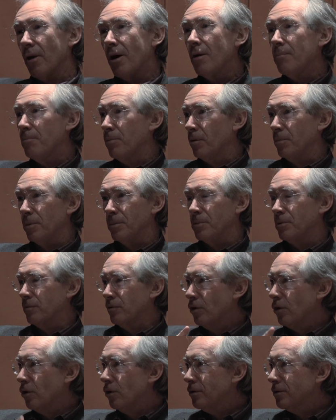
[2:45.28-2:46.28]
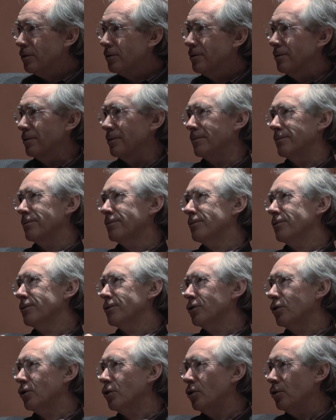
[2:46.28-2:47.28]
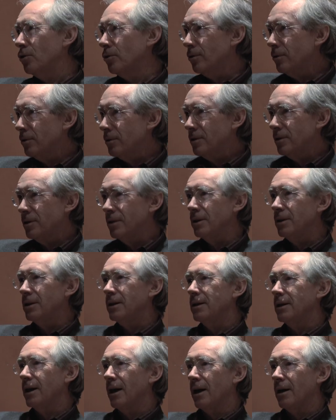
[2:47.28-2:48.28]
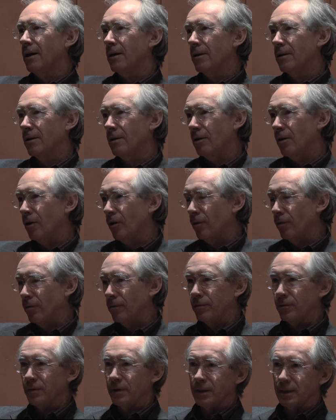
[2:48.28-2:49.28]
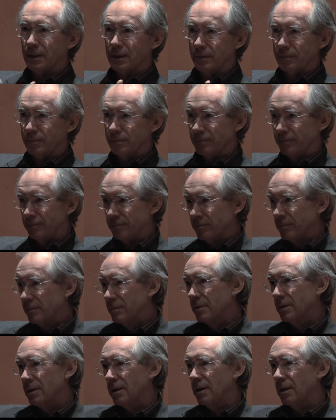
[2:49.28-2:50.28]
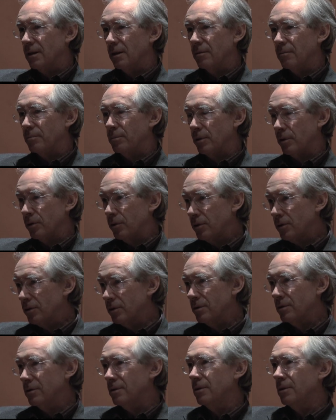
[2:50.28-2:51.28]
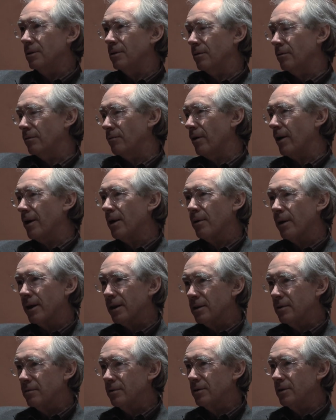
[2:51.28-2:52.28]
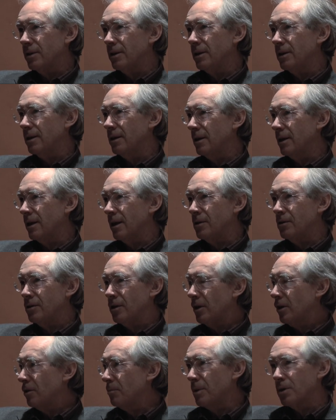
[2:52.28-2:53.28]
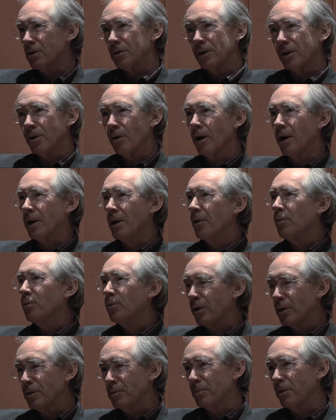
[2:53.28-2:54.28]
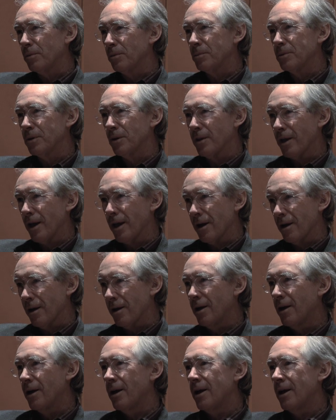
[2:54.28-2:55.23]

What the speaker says: are problems of cost, of security, of pollution, of radioactivity and decommissioning. I know all those problems are there,